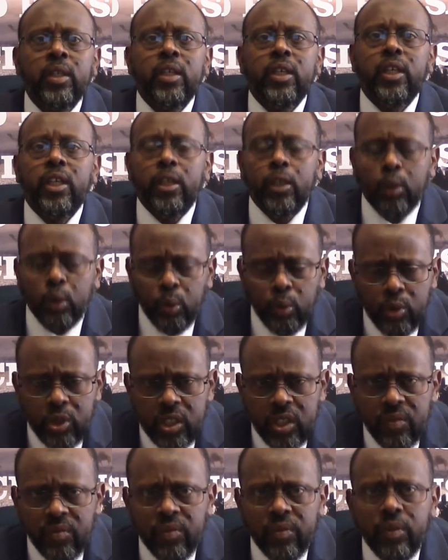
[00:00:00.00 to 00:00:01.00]

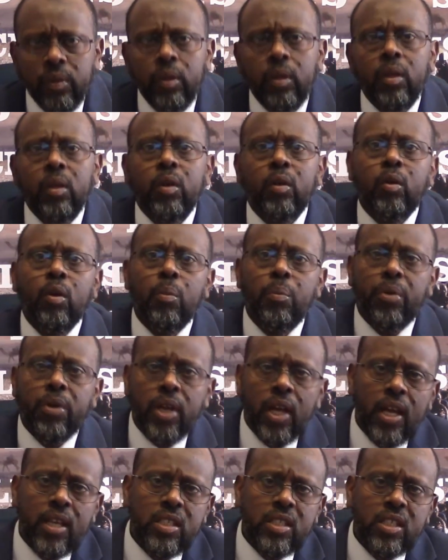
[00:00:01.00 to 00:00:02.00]
Inclusive,
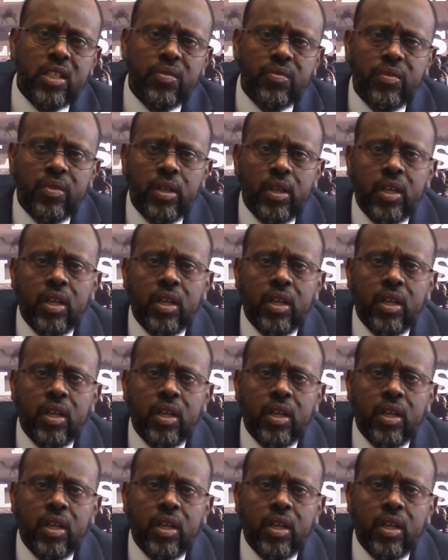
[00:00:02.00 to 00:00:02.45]
comprehensive,